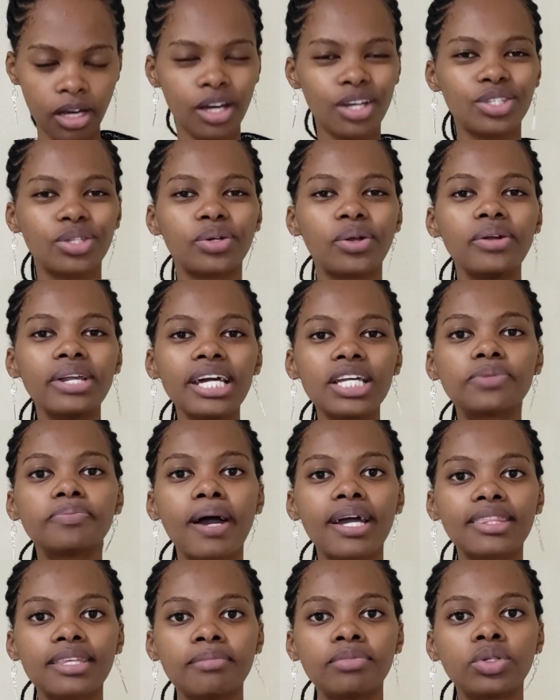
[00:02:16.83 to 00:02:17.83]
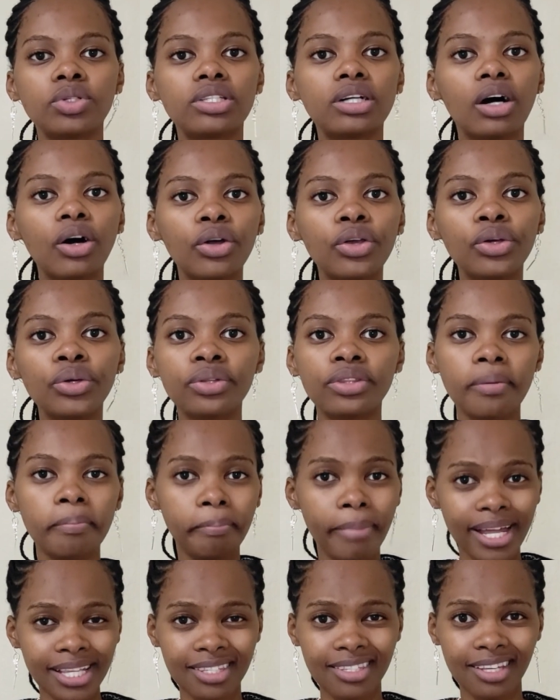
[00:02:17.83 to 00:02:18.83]
So don't expect them to tell you the
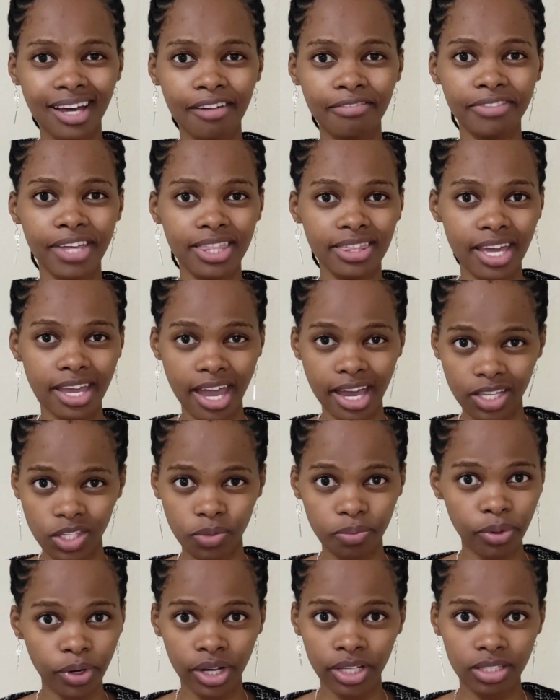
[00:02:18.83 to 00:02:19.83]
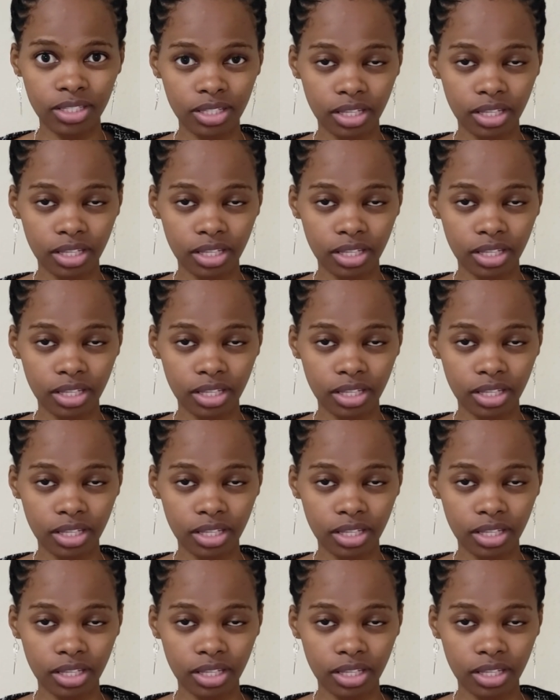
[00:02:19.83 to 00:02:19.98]
bad stuff that they experience.